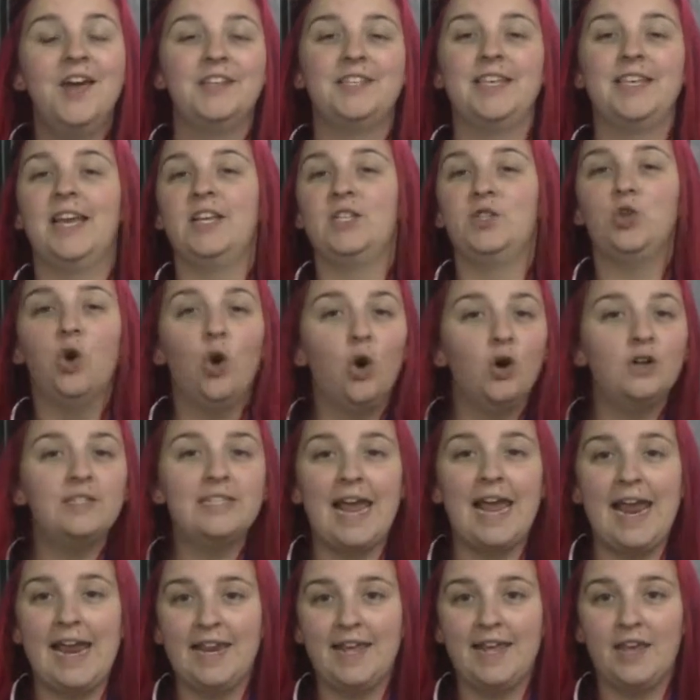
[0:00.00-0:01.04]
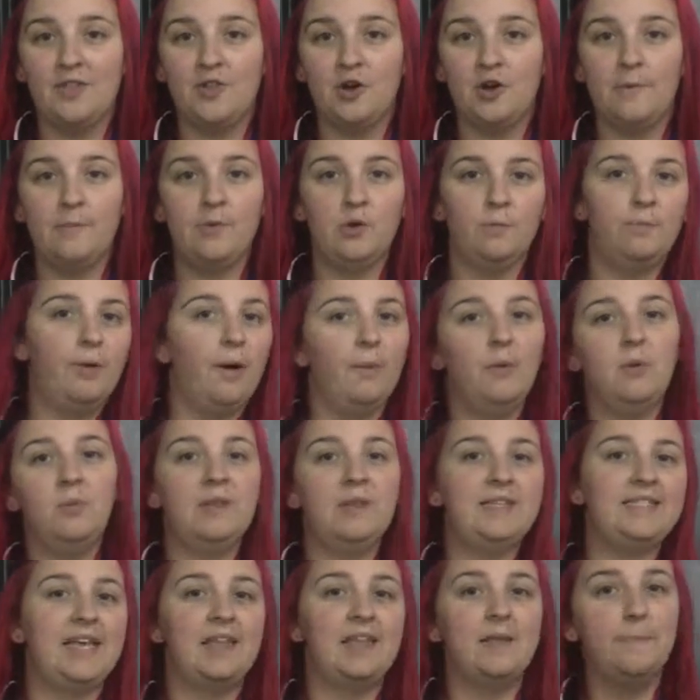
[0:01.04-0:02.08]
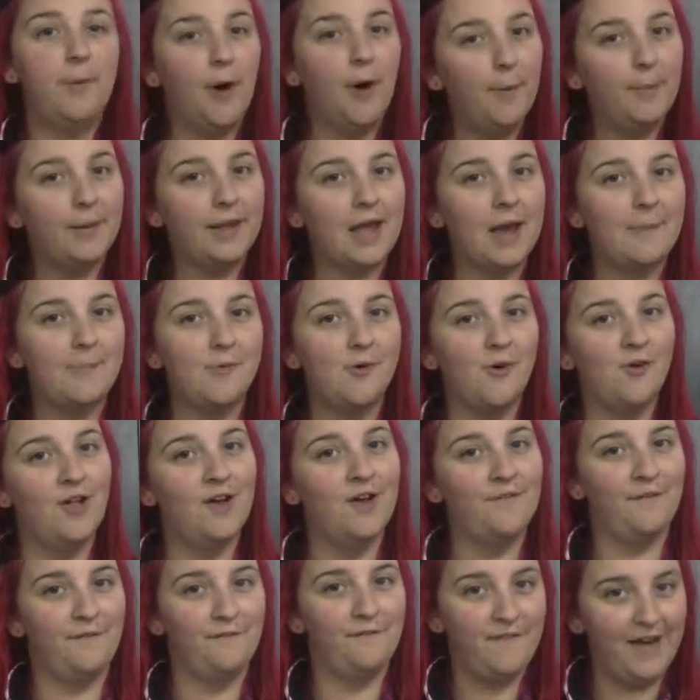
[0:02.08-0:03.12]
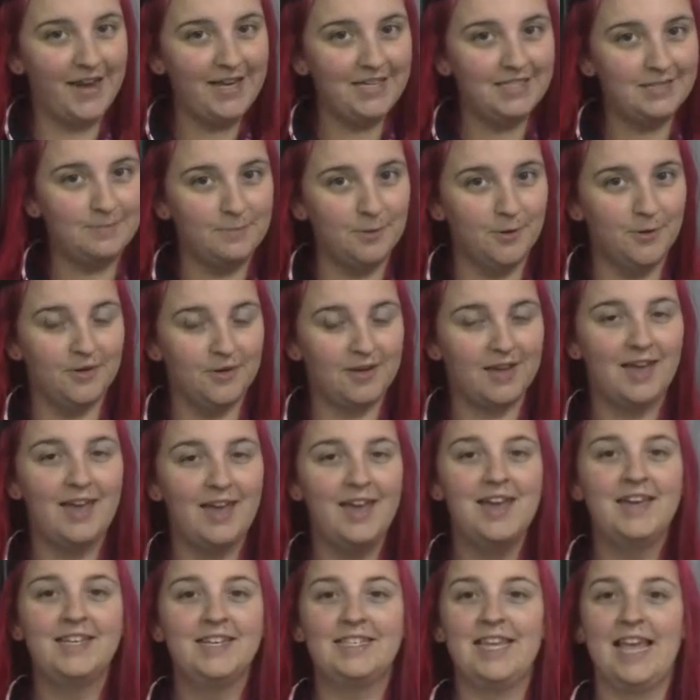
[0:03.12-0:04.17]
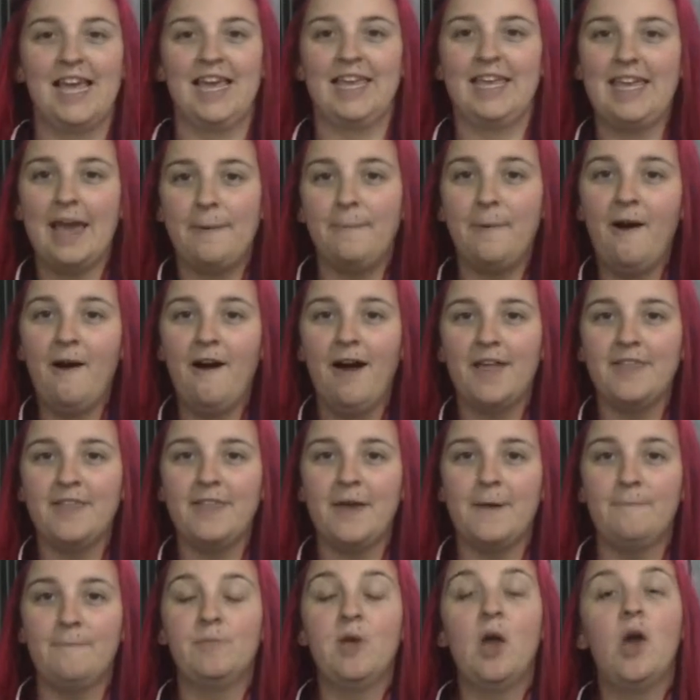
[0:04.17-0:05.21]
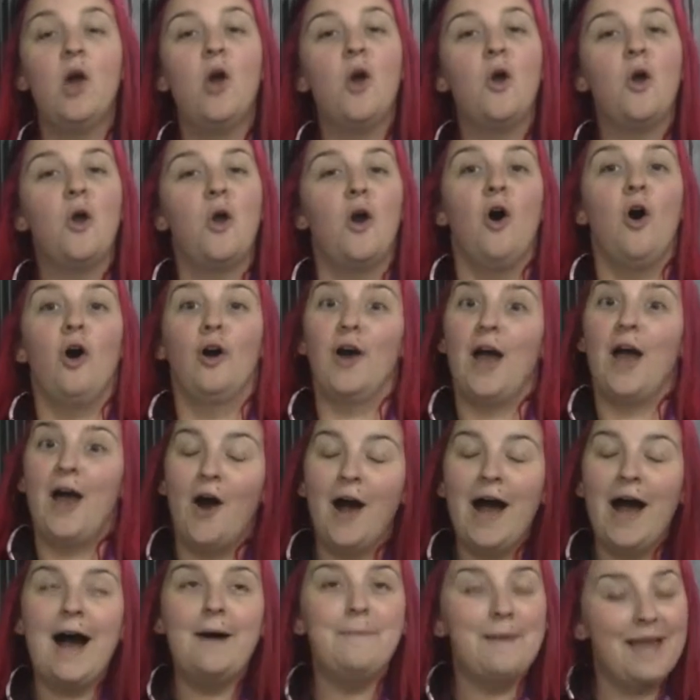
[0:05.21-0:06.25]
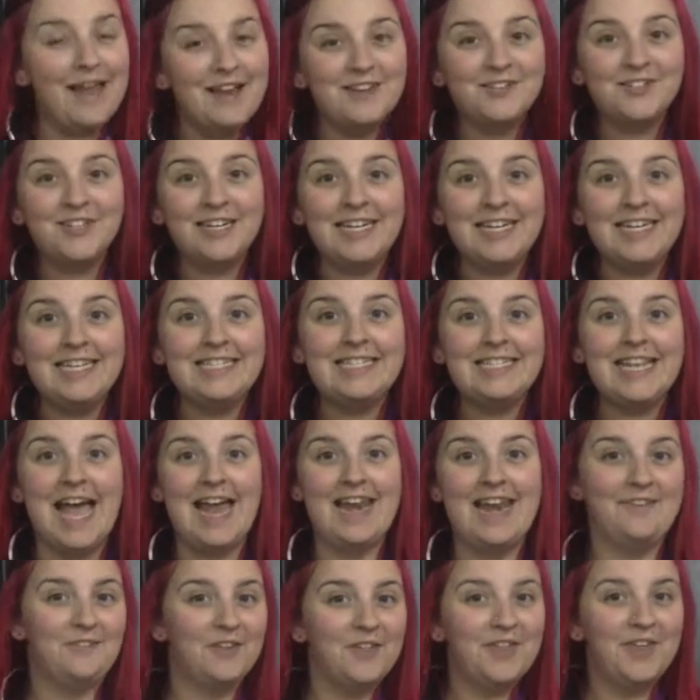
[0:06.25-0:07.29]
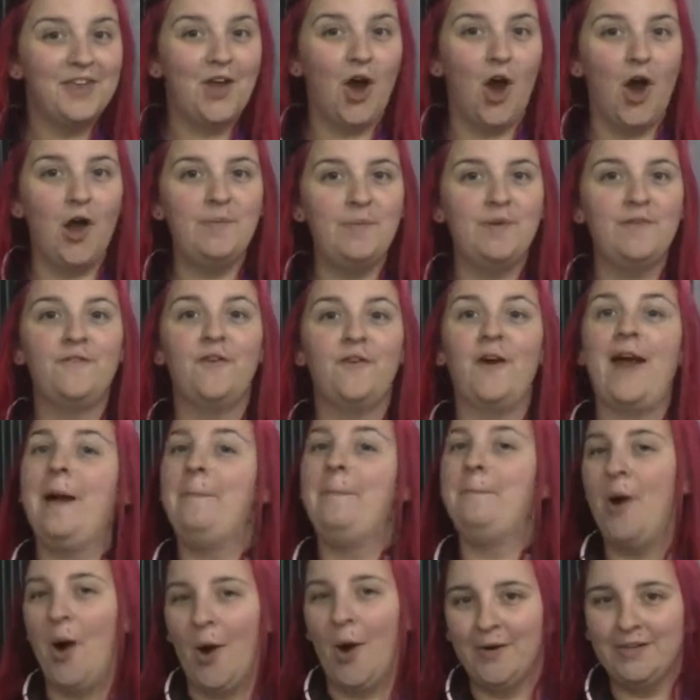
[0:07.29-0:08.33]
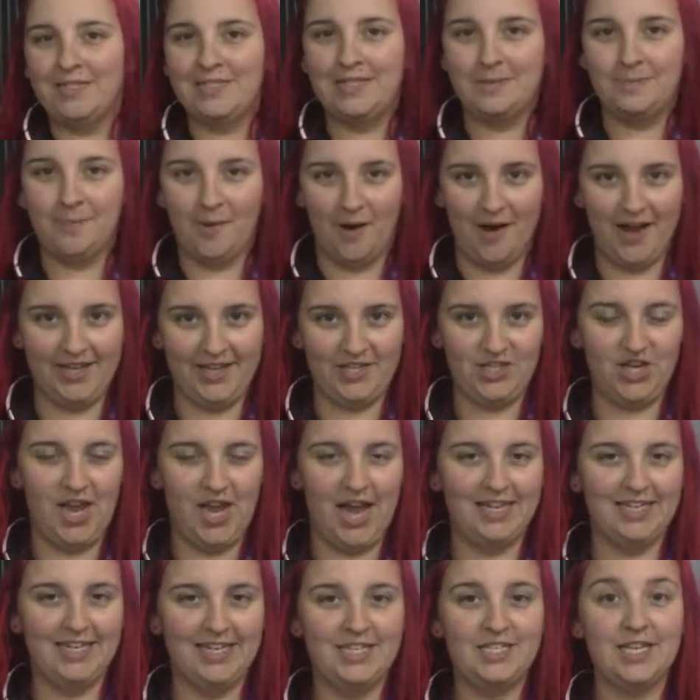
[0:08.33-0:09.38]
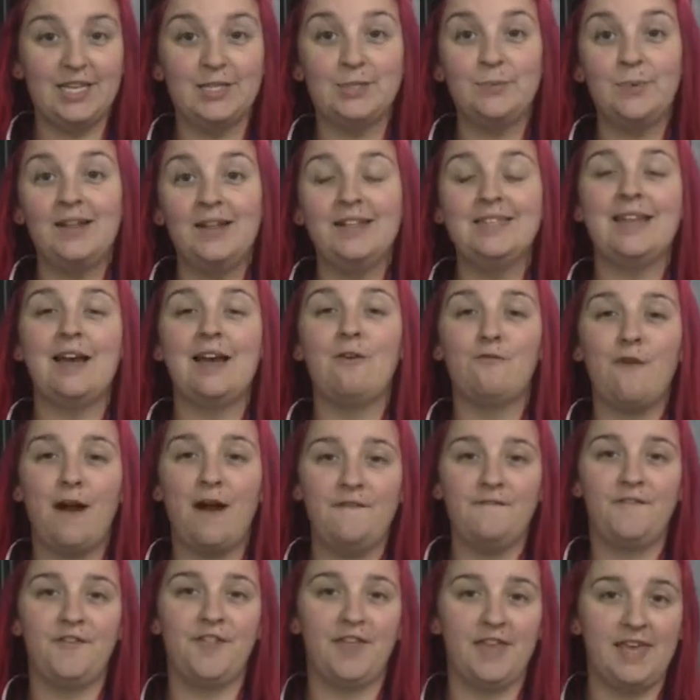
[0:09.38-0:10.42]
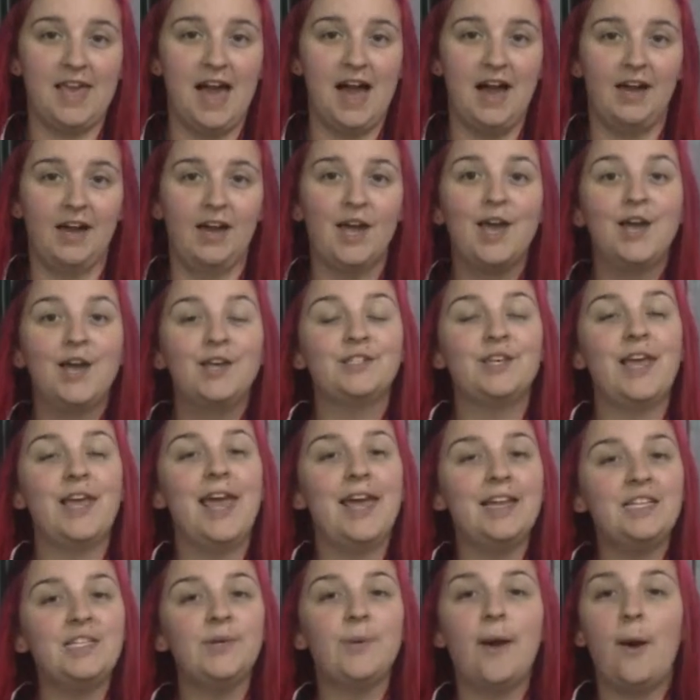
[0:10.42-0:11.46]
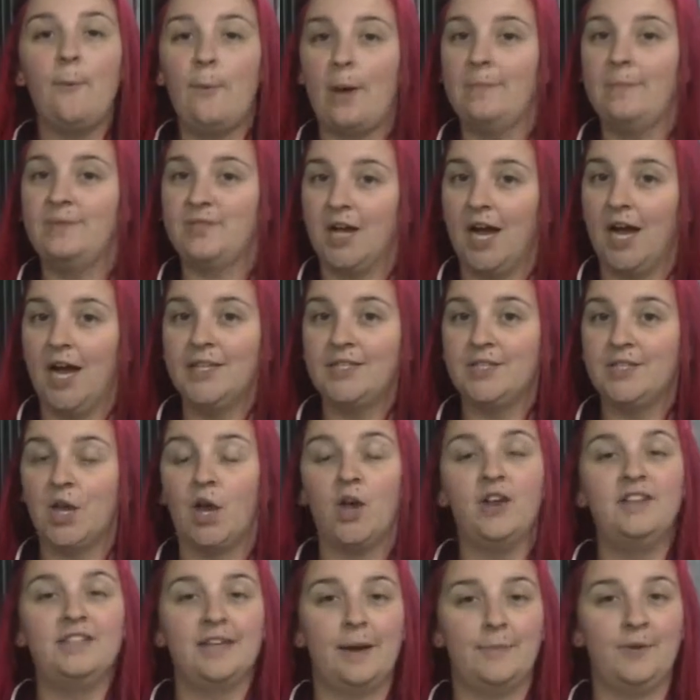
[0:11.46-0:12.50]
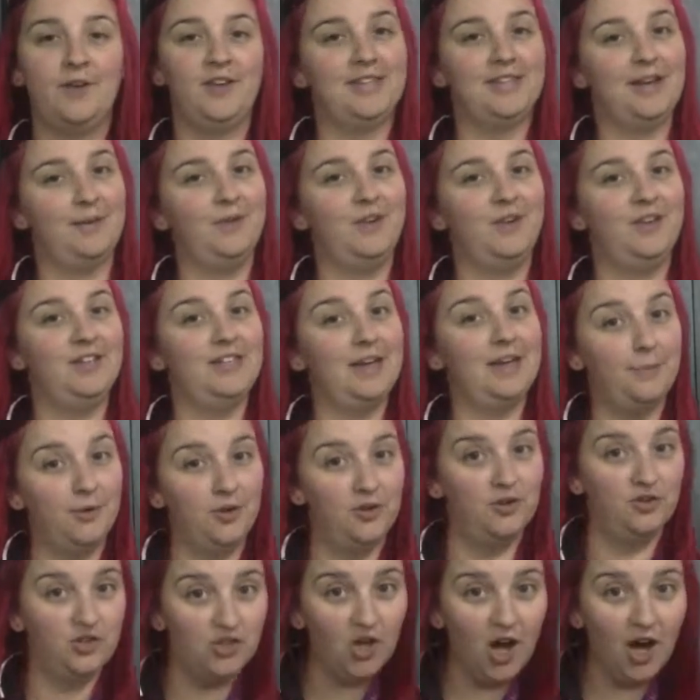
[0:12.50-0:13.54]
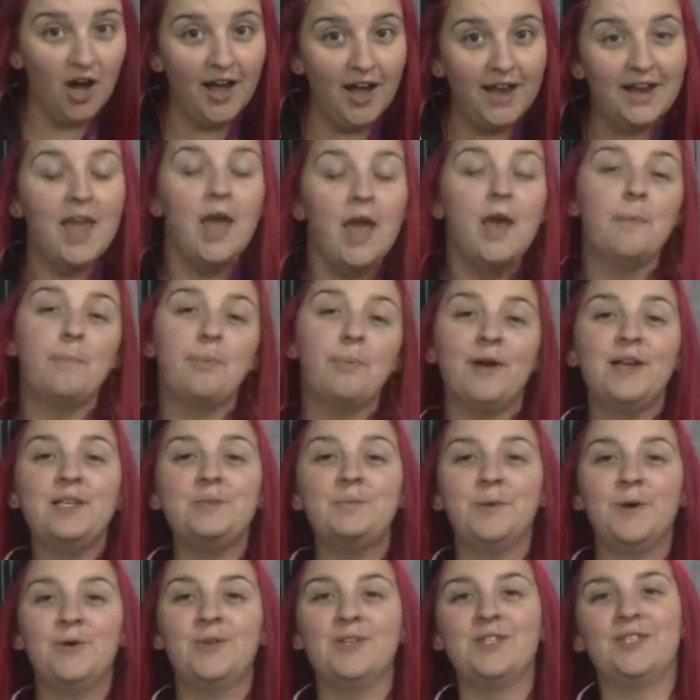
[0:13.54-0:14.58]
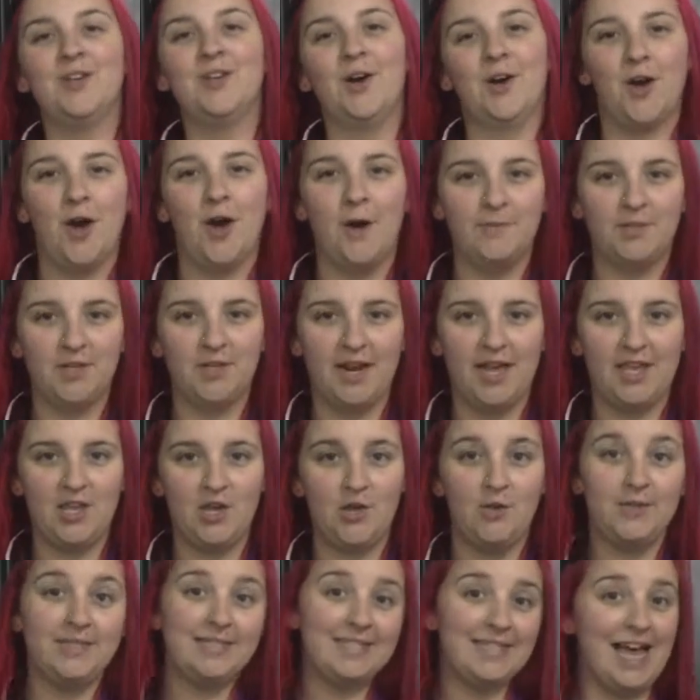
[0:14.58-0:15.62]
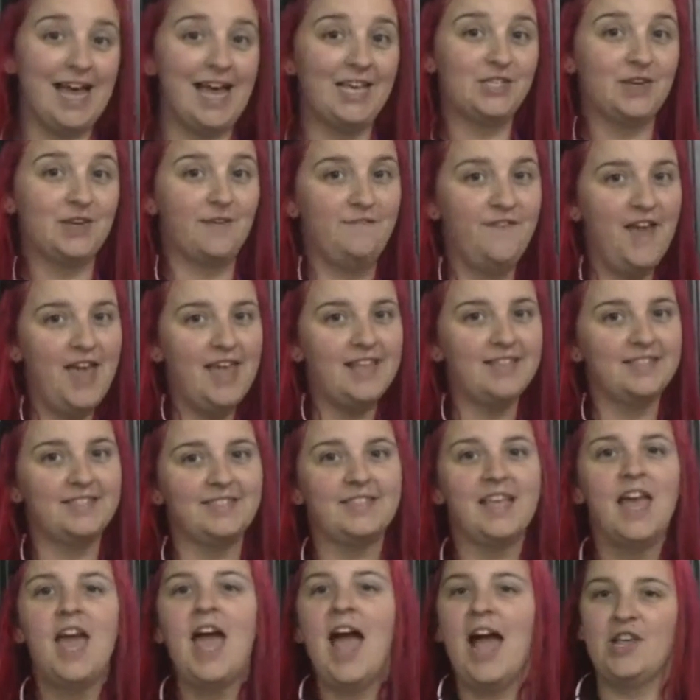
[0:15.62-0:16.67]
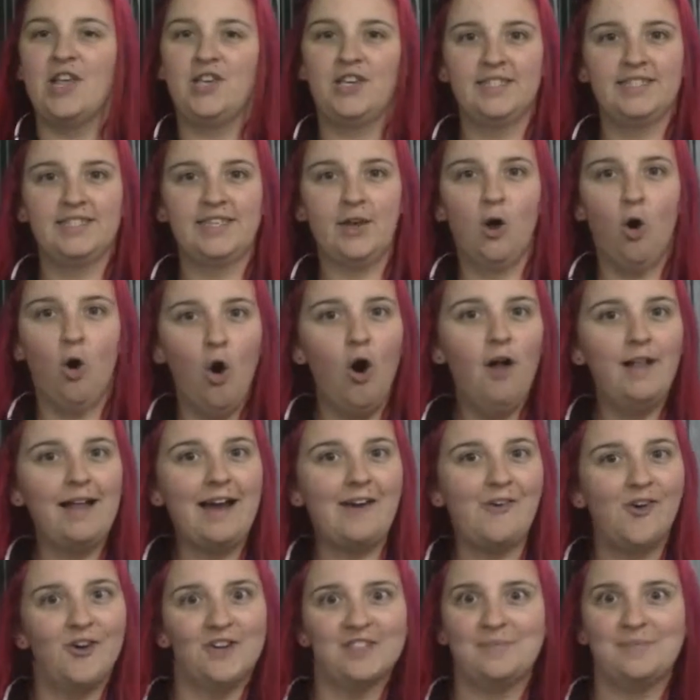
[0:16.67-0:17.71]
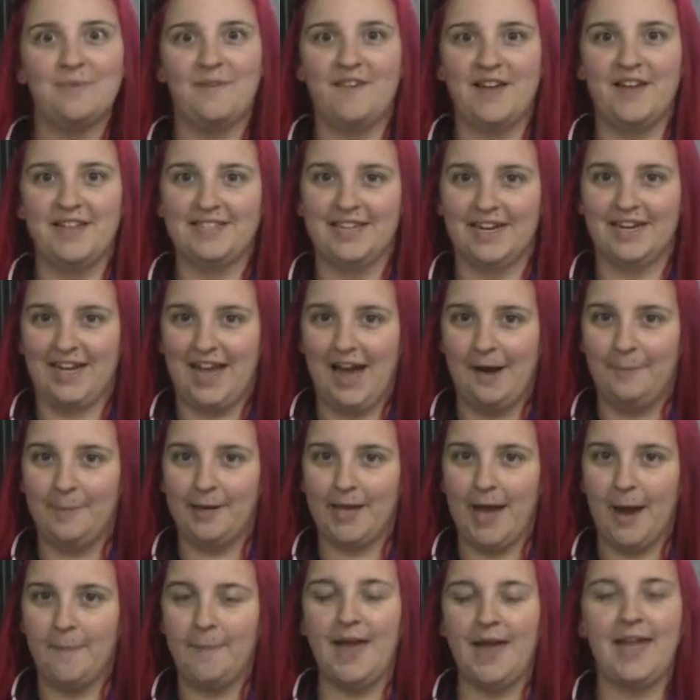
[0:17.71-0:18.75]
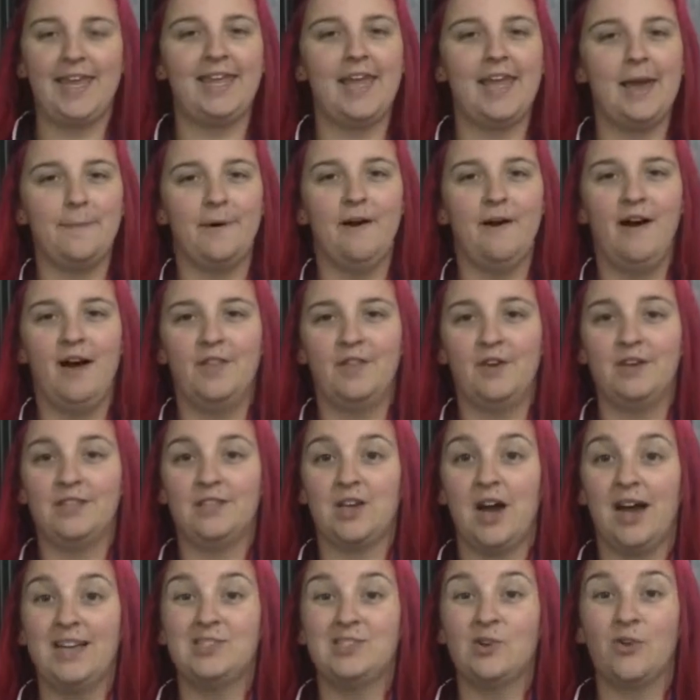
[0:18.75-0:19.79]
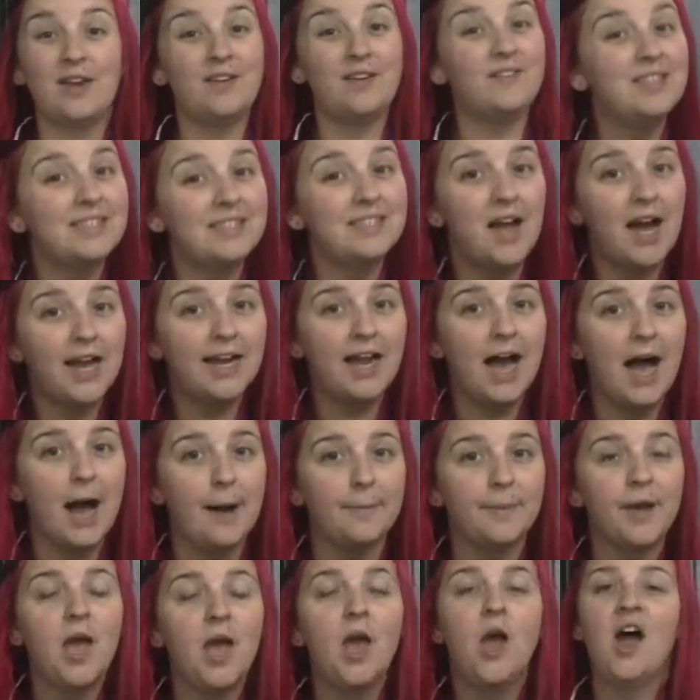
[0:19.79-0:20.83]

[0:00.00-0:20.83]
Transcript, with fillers: So yeah, talk to any of them. You'll probably see them popping up all over Facebook. So yeah, get behind them um, entries and everything are open for our Post Your Bike Challenge as well as our Run for the Young. So head to our website, so www.bridgebuilders.com.au slash events and you can see all our awesome events that are coming up and get behind those guys or even sign up.